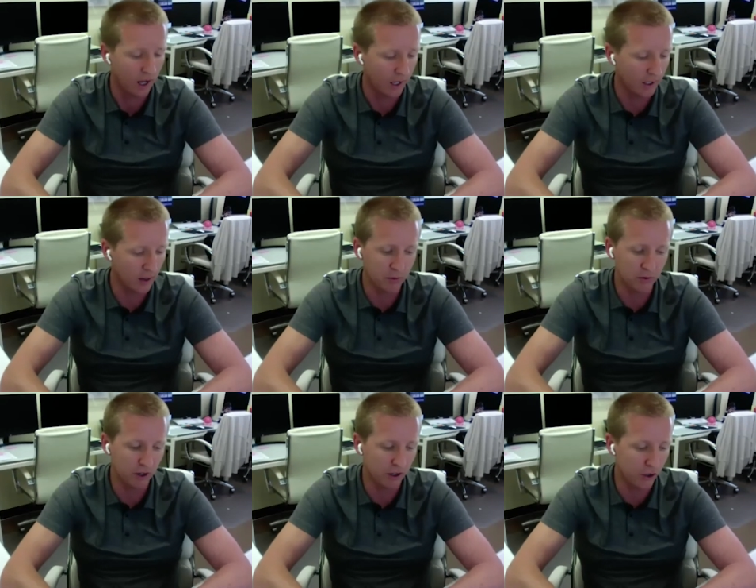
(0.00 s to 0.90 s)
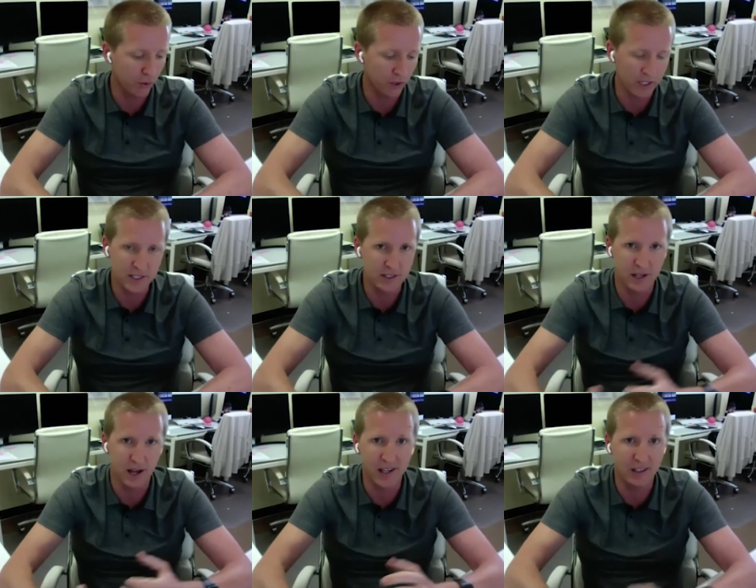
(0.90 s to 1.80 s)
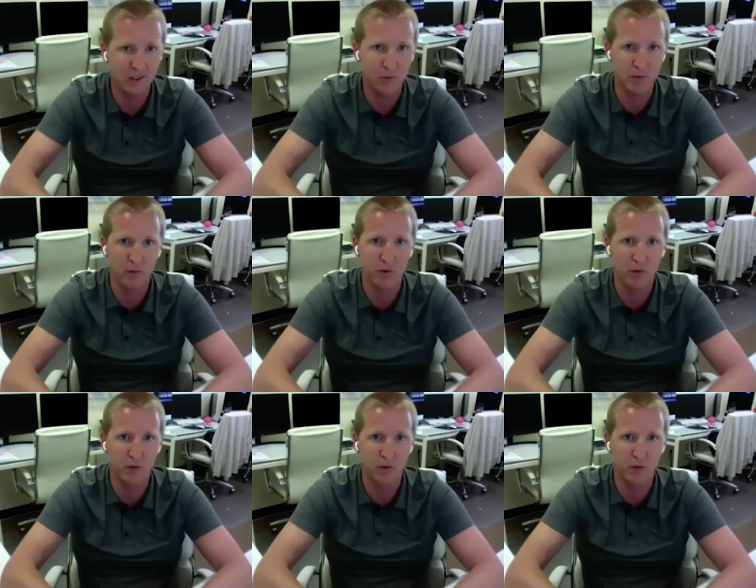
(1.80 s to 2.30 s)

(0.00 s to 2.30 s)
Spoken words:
a couple of our new listings, I didn't go meet